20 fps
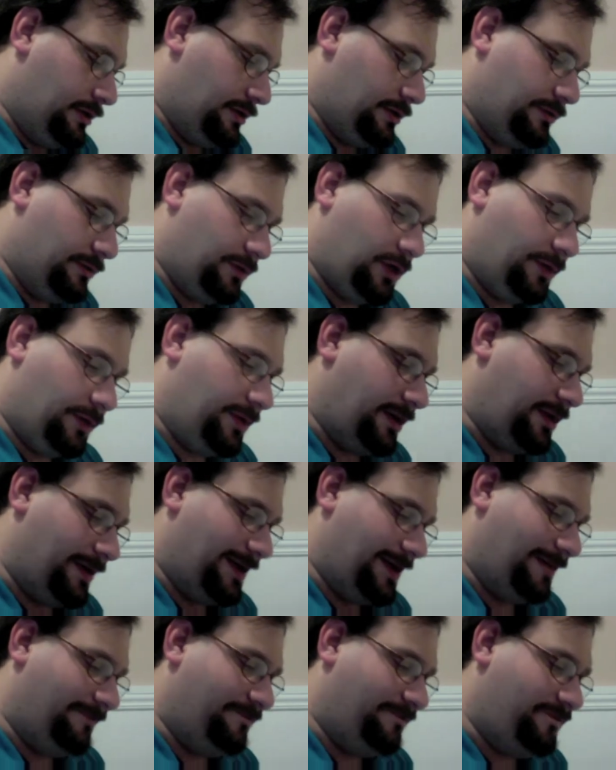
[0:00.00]
going to make a
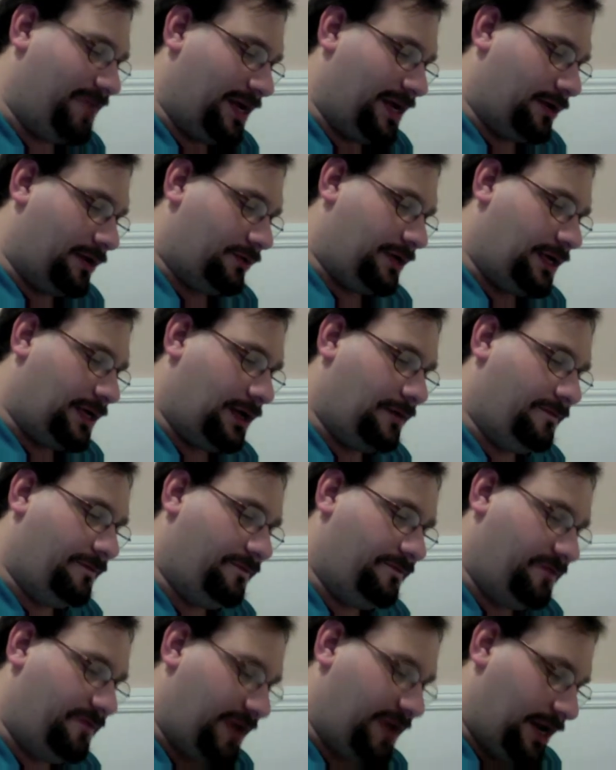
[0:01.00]
very,
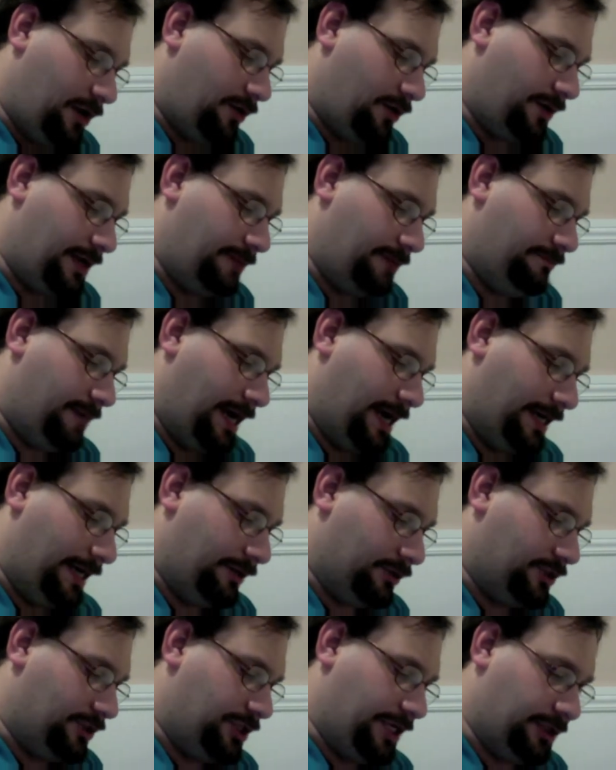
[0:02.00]
very minor
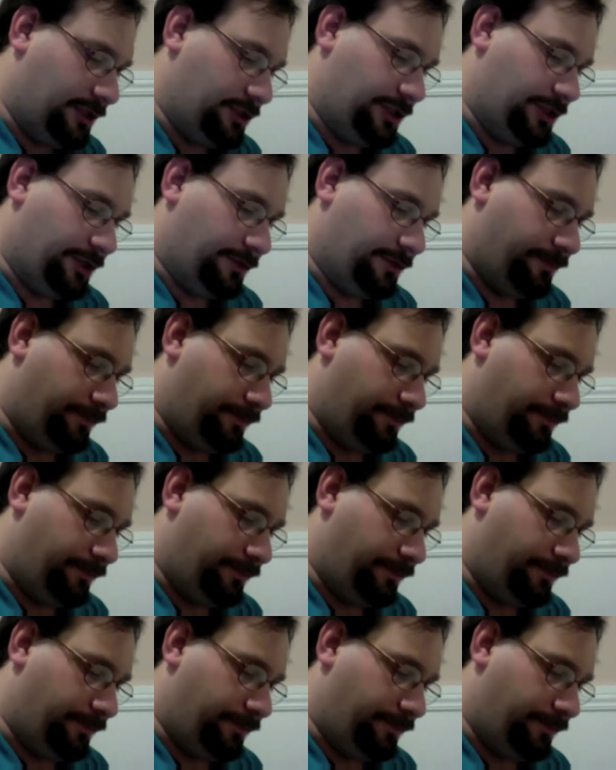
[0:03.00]
change here.